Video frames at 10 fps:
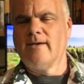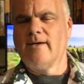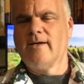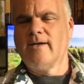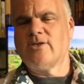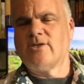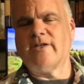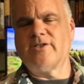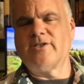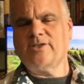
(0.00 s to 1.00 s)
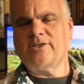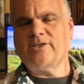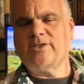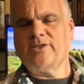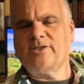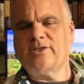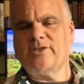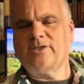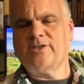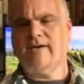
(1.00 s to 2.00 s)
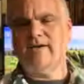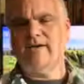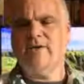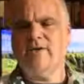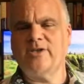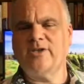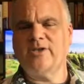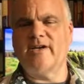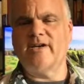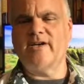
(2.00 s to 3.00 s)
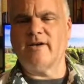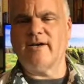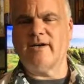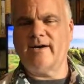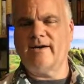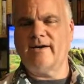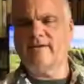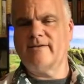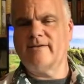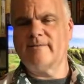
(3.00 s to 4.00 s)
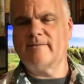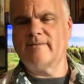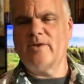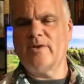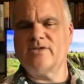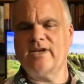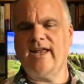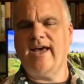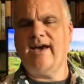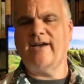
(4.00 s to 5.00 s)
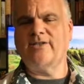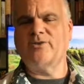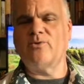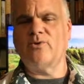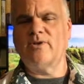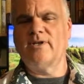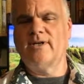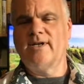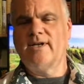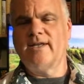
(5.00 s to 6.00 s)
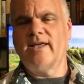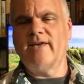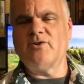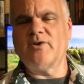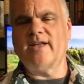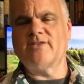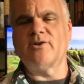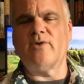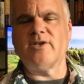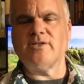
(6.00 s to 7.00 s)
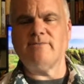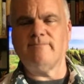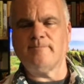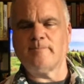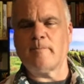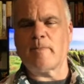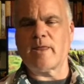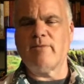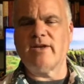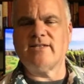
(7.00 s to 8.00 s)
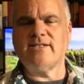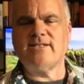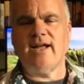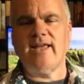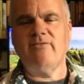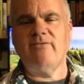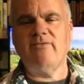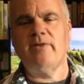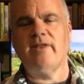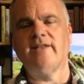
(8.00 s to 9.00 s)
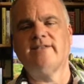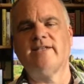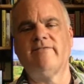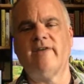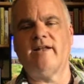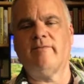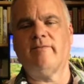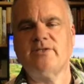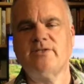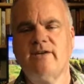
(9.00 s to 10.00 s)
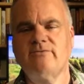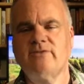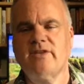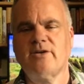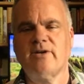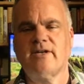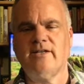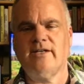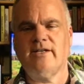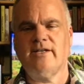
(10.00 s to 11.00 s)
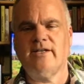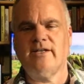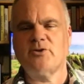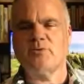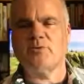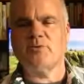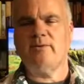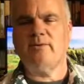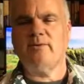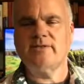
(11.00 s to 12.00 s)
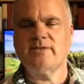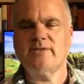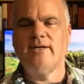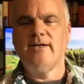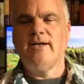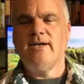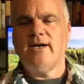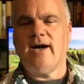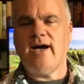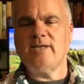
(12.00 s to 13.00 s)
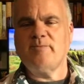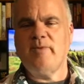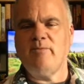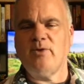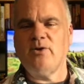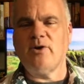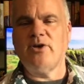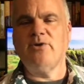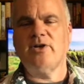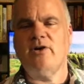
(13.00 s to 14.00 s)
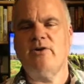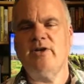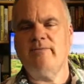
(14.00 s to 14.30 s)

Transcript: So I think, Joy, you had a question here. Using an AI tool gives you an answer to a question, but it does not give you the ability to develop yourself, to think critically, to solve future problems. As people who are new to coding,